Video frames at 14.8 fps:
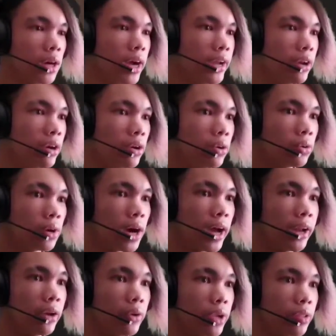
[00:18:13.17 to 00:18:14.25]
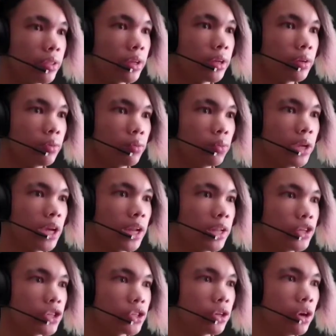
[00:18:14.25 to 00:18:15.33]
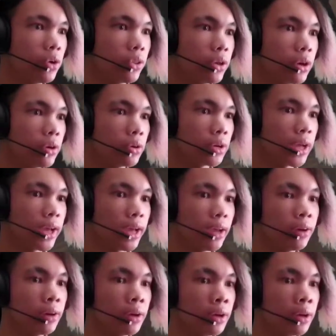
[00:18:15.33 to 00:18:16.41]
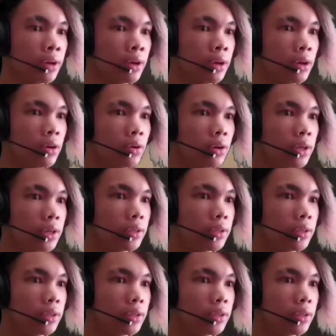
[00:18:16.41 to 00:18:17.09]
I know, I know, Ethan. That's you gotta right. just go though, okay? Run for your life.